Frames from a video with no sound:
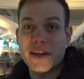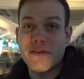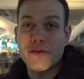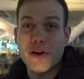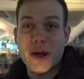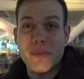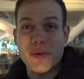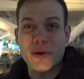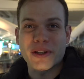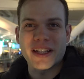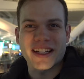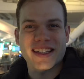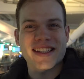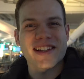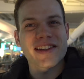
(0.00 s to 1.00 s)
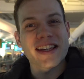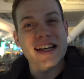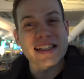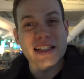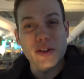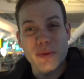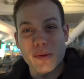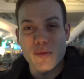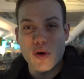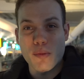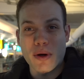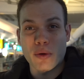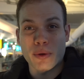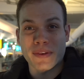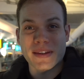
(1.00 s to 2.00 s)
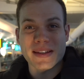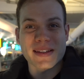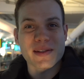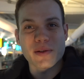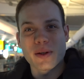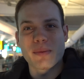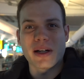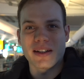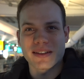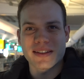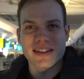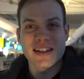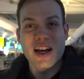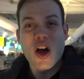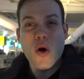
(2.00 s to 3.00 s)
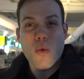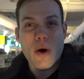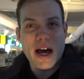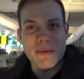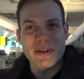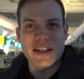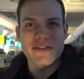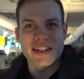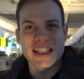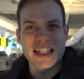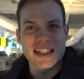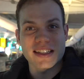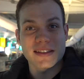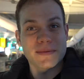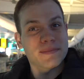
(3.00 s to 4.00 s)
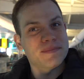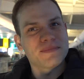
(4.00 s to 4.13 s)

Heathrow Airport, and I can tell you guys a little bit more about what this is all about, why I'm leaving London.